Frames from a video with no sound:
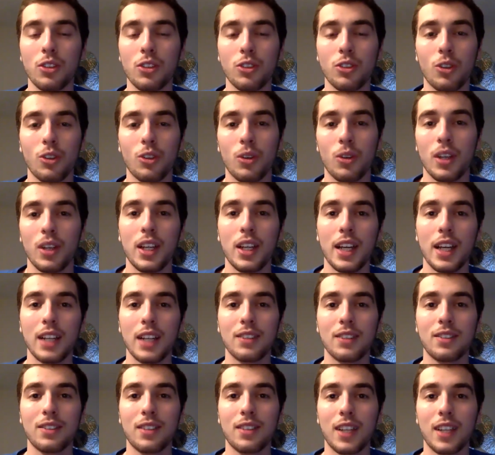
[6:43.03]
So
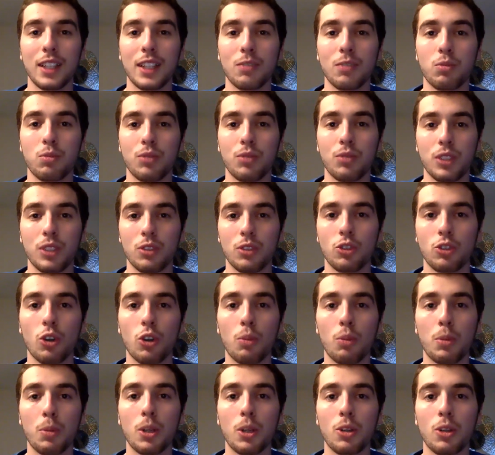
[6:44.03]
it's like, you know, Joe
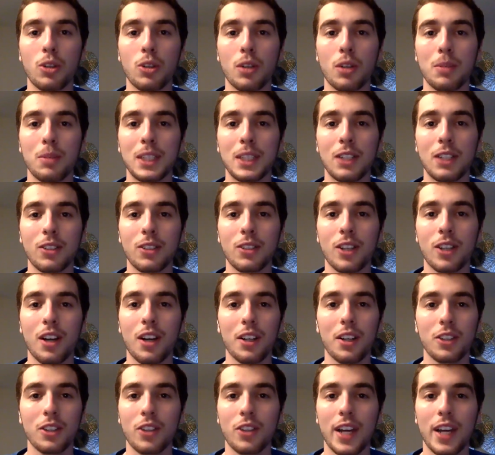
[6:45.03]
Burrow coming out of
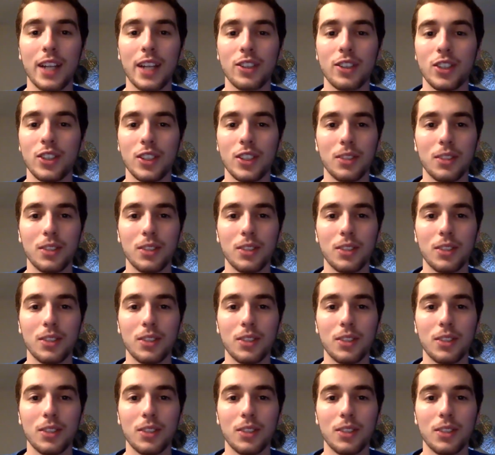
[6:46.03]
college last year.